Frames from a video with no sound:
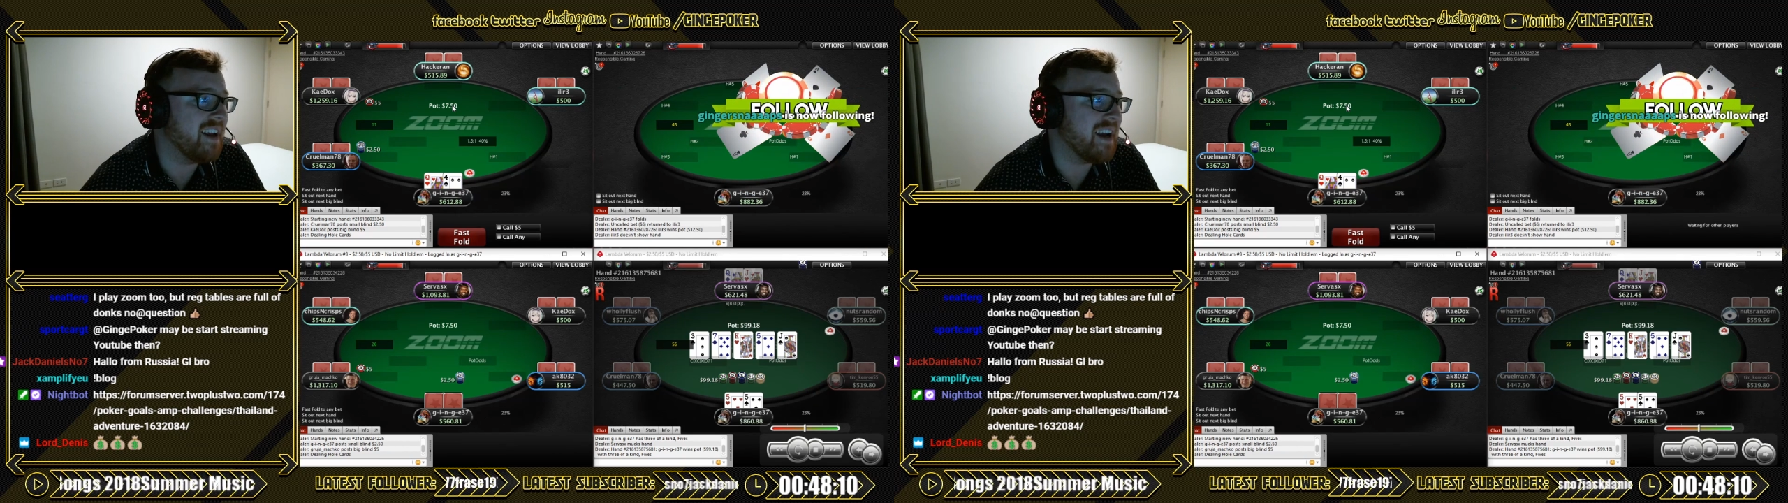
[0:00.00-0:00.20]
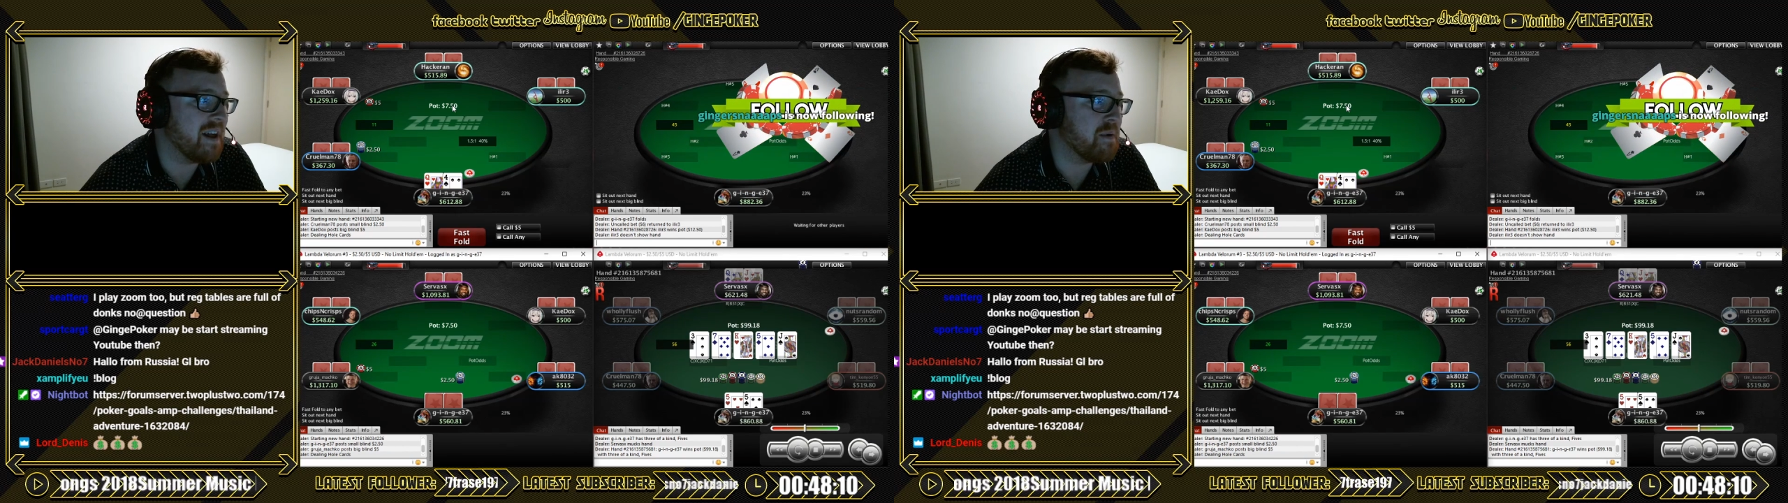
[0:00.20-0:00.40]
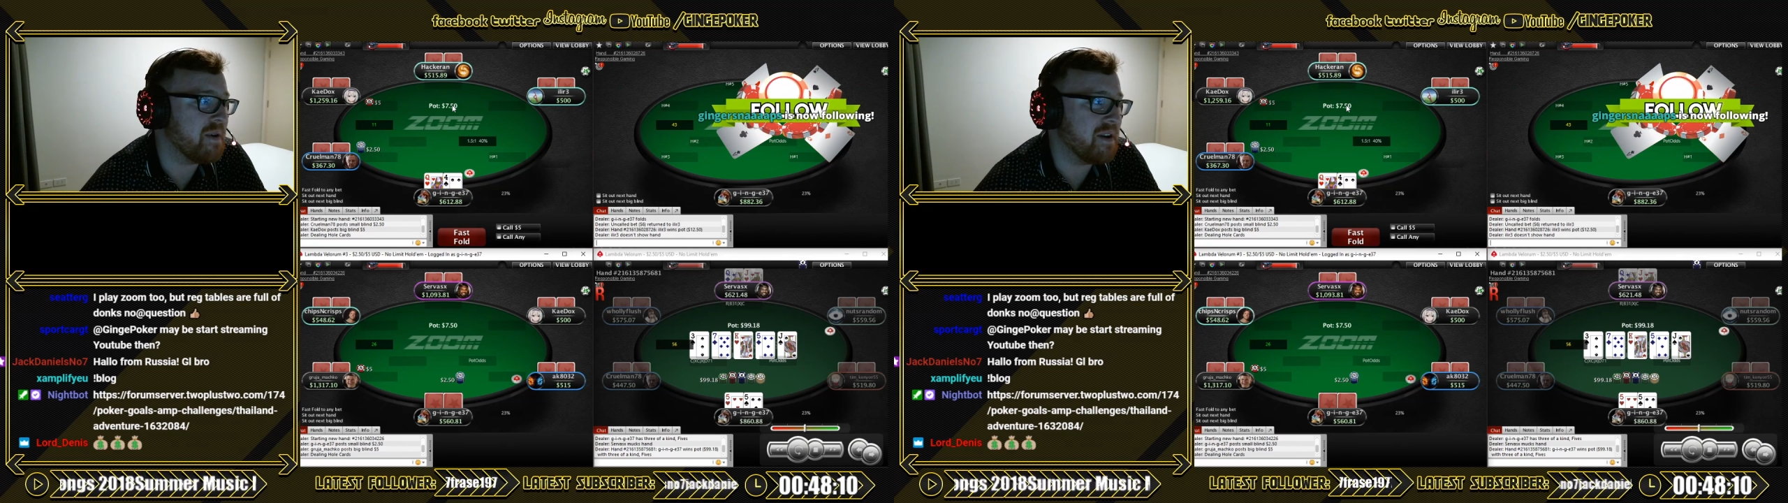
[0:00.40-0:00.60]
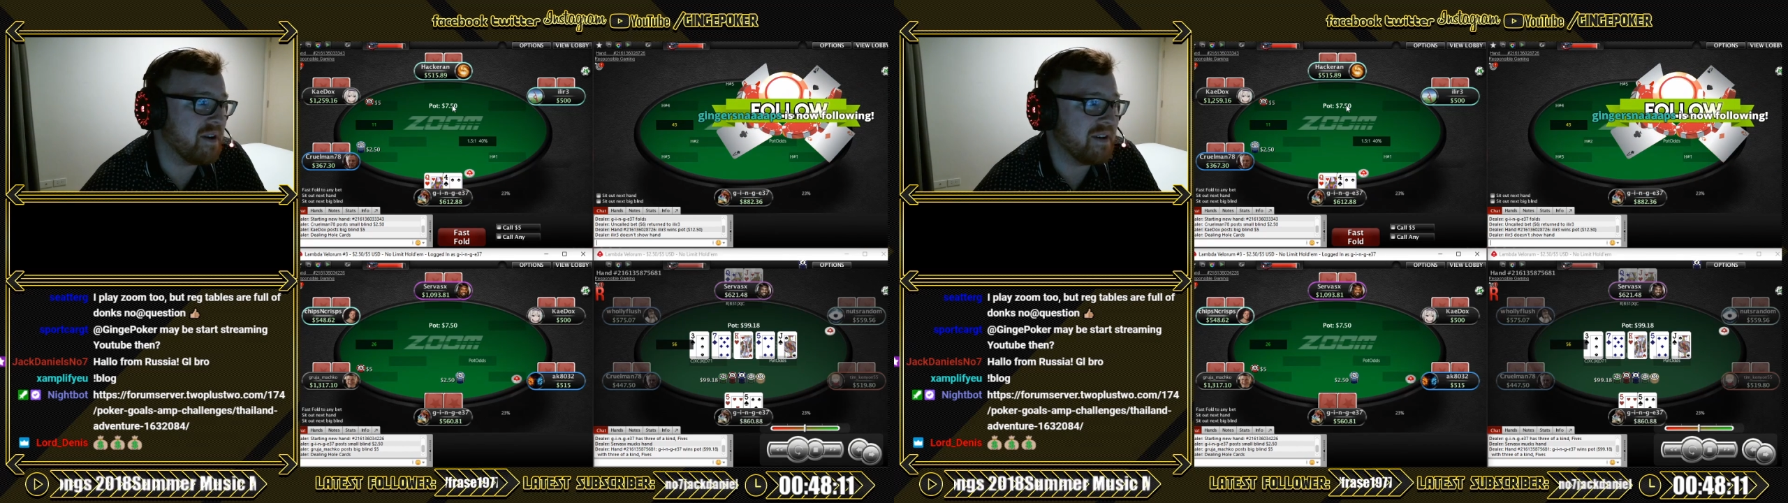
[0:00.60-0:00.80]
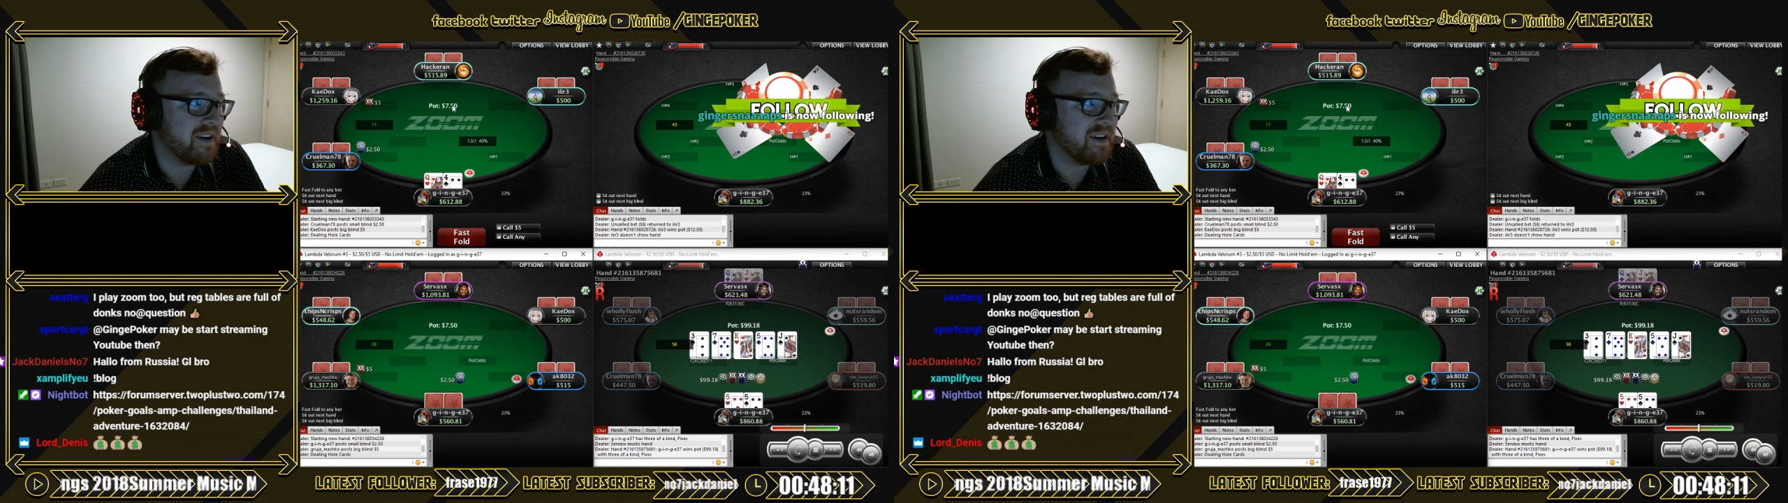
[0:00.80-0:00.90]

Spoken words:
out the window